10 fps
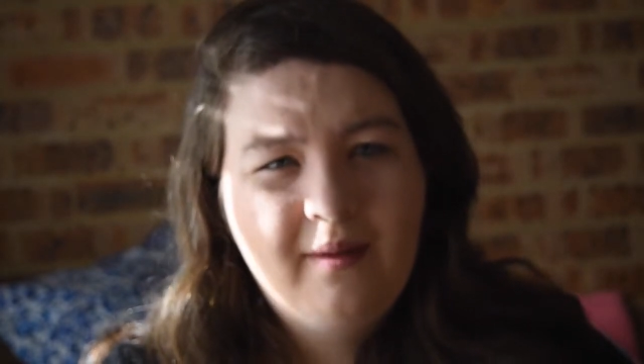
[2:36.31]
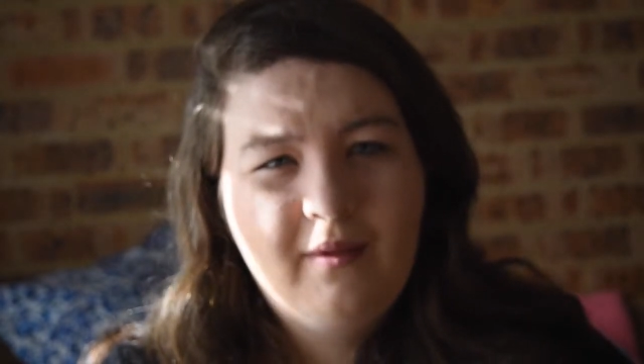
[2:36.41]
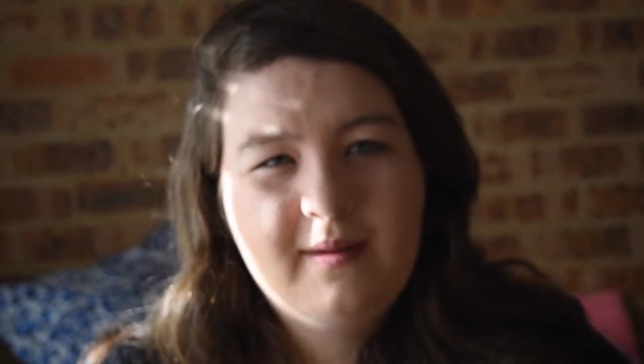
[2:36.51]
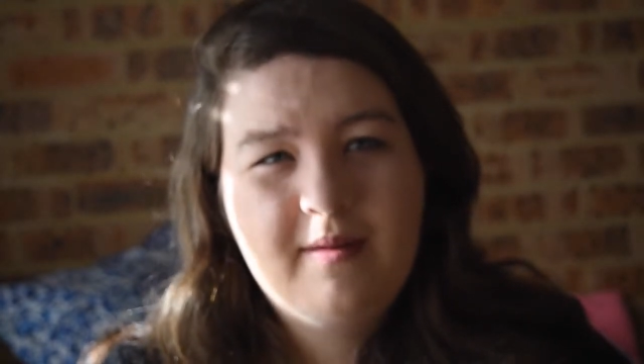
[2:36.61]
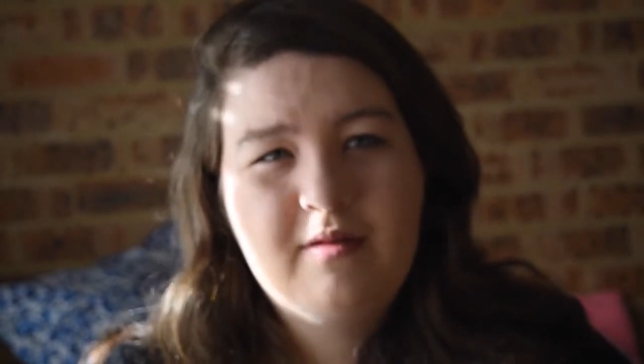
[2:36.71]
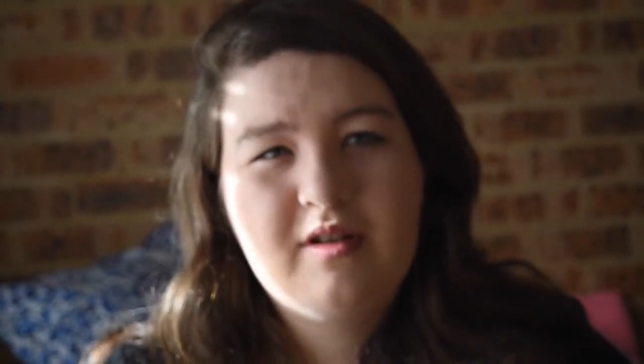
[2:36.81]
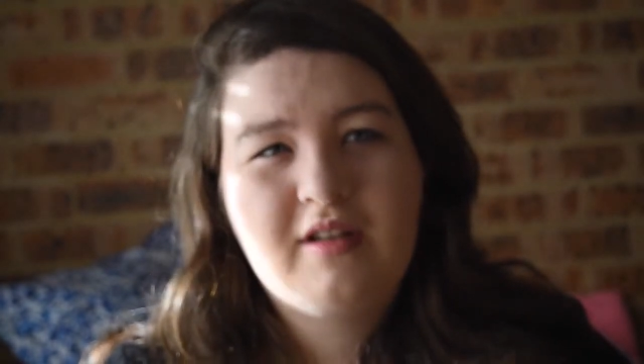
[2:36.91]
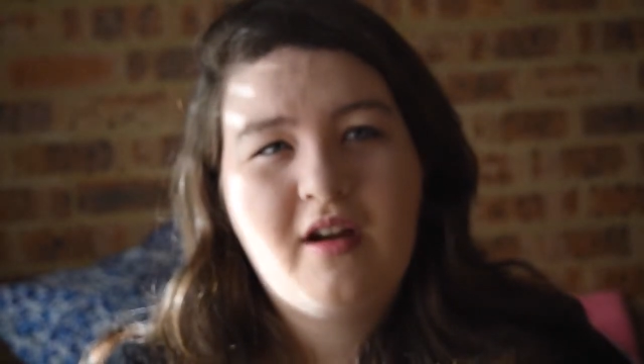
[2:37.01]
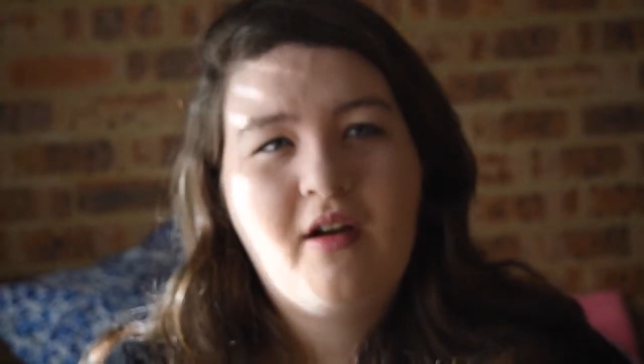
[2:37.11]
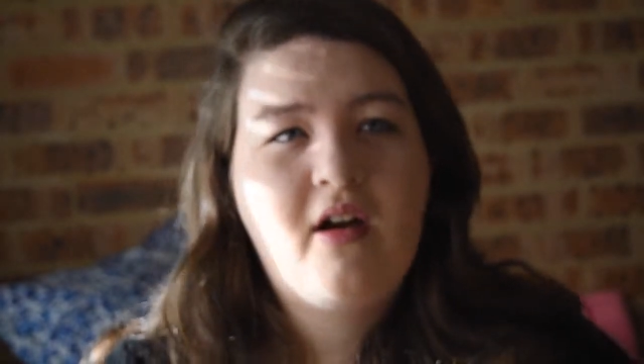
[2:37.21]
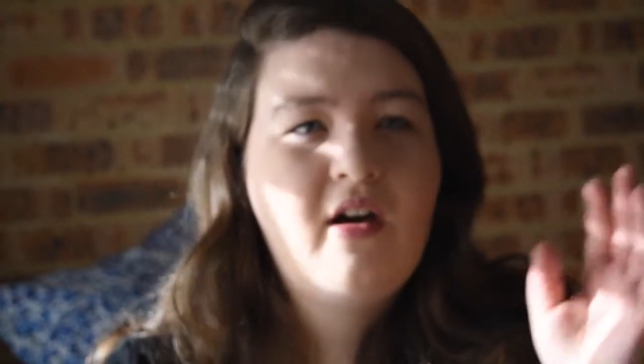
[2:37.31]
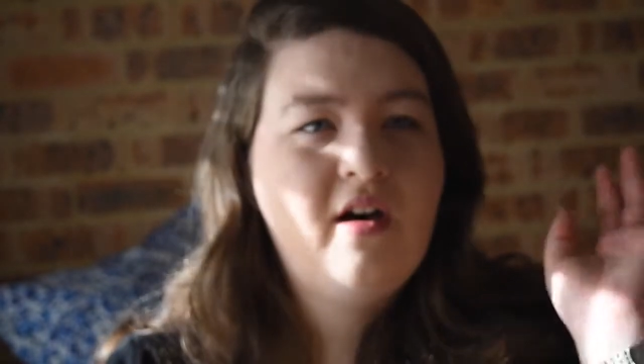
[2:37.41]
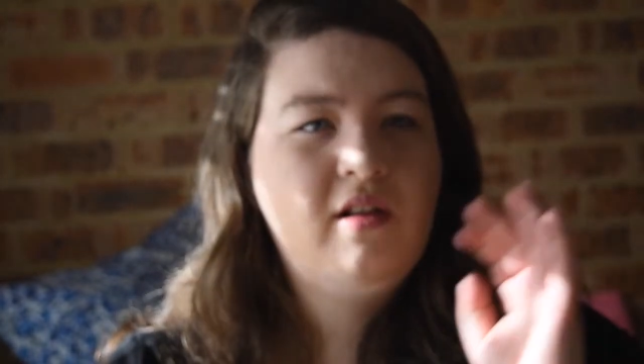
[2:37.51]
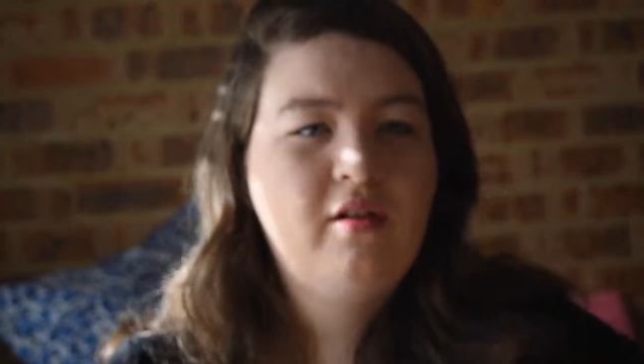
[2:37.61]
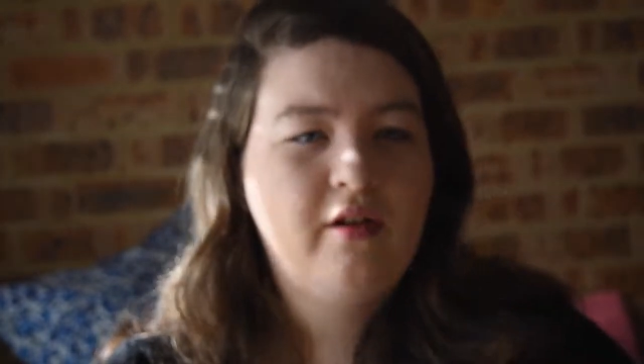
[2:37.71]
Most people just go,
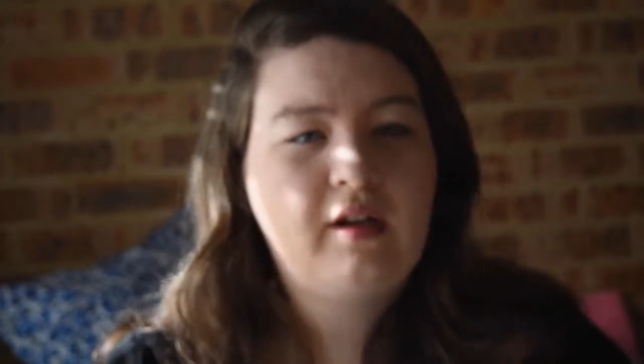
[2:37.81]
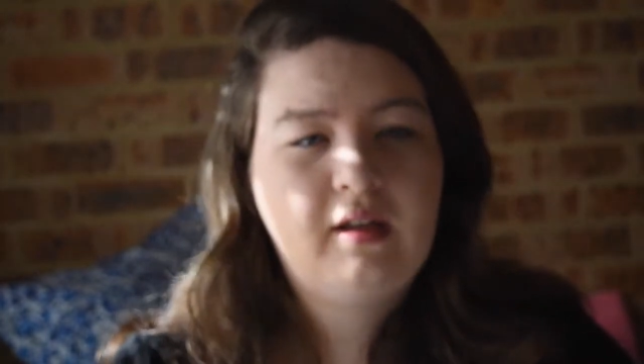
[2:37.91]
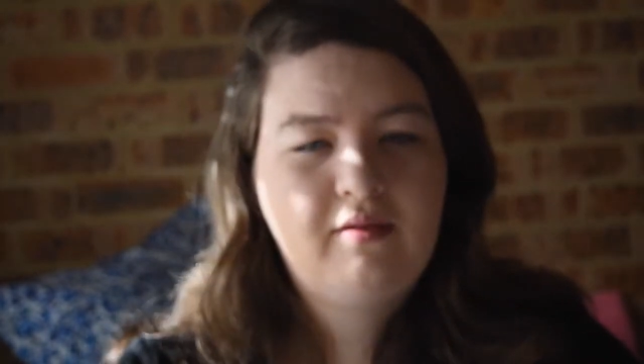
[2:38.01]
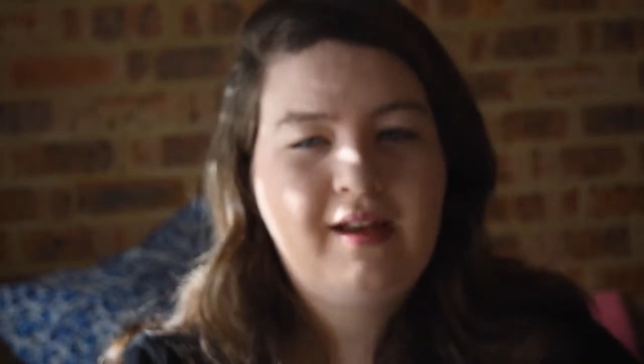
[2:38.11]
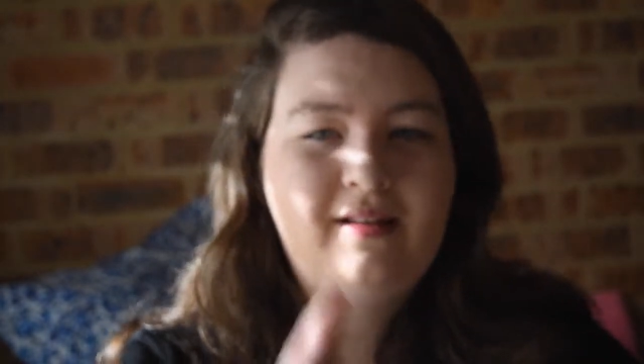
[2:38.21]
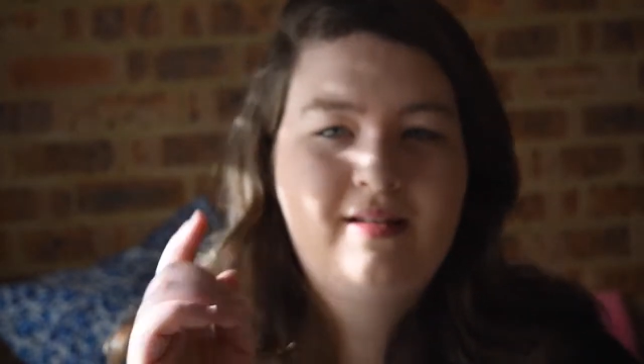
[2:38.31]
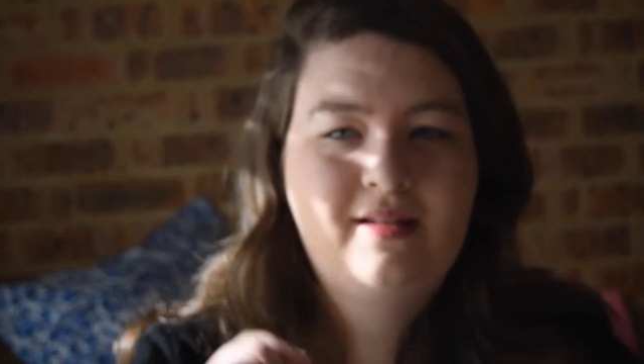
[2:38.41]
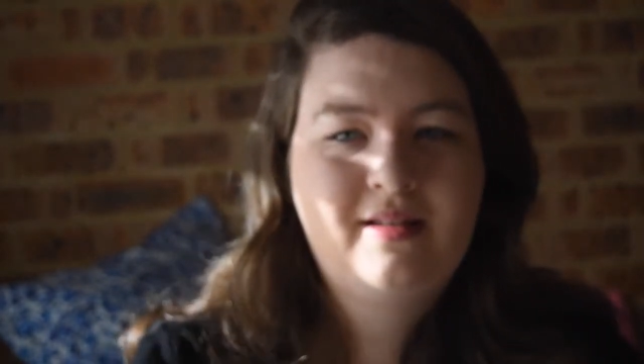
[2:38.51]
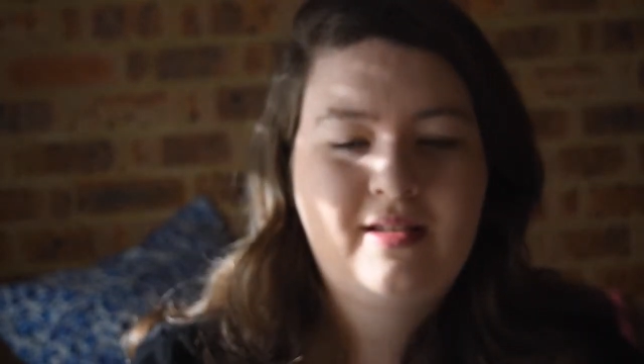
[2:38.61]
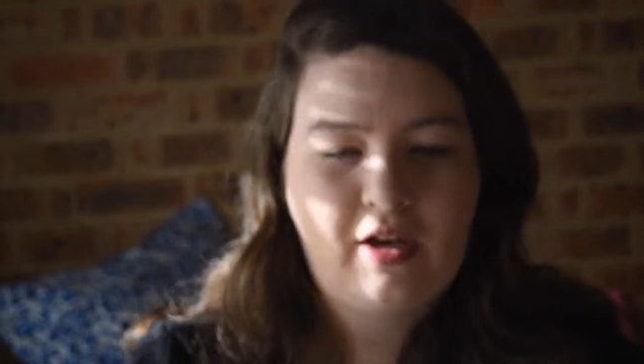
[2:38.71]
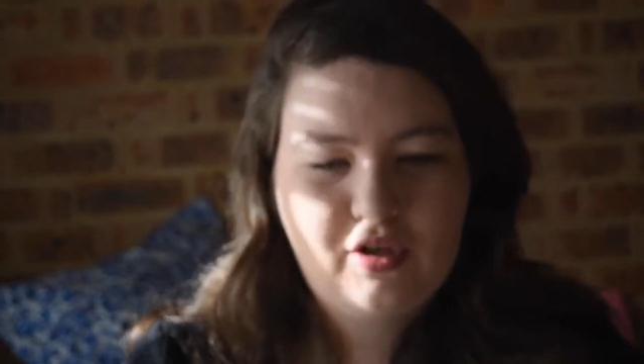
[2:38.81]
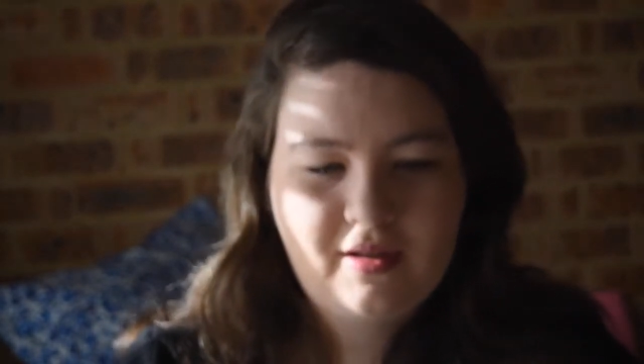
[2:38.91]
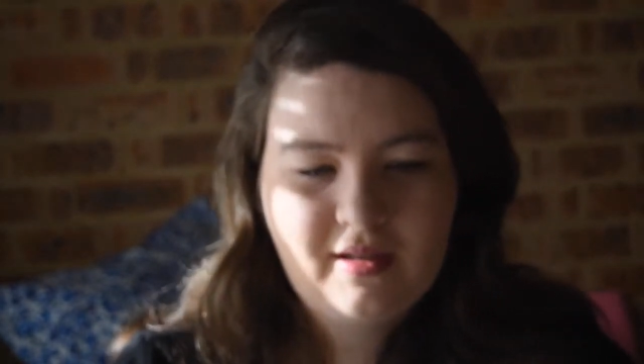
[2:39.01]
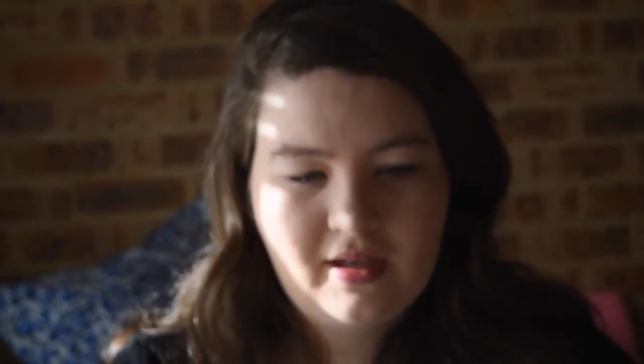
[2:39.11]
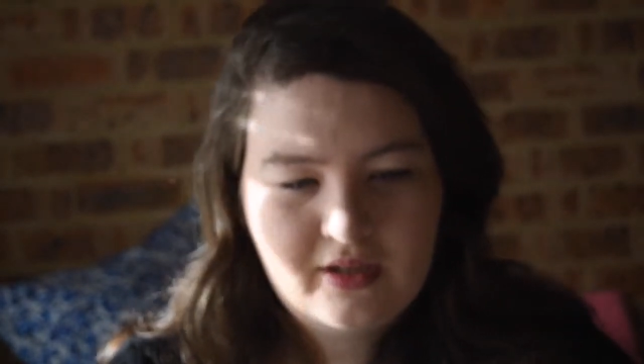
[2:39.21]
oh, look, that's such
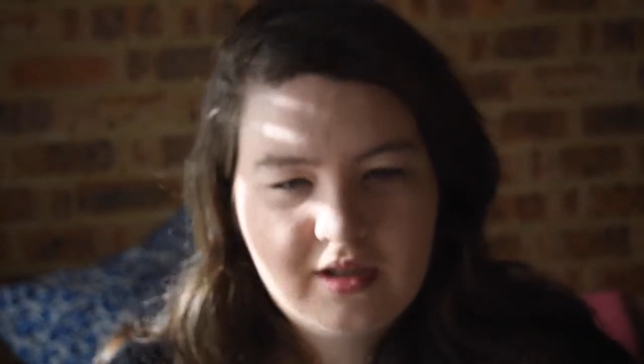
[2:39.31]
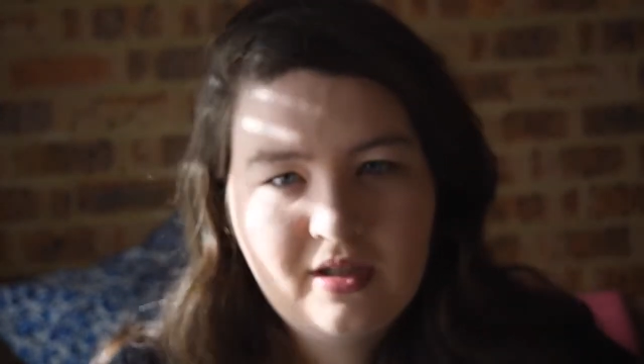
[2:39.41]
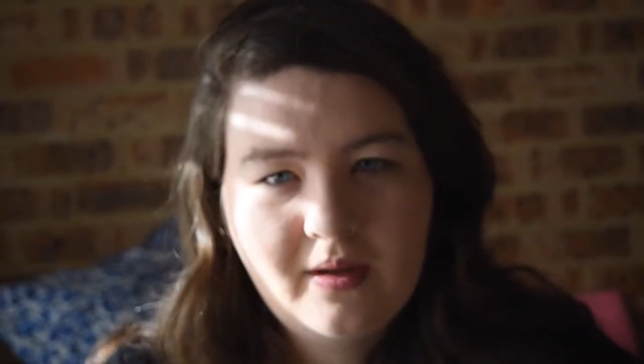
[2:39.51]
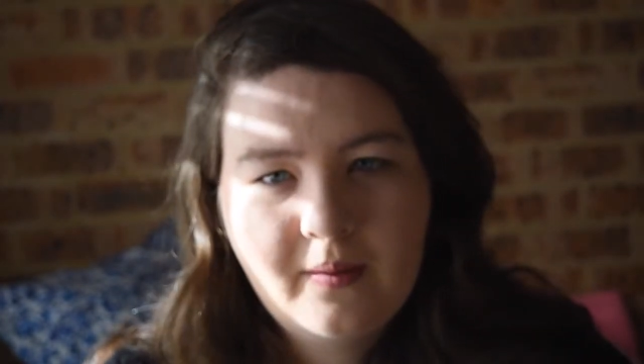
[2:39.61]
and such.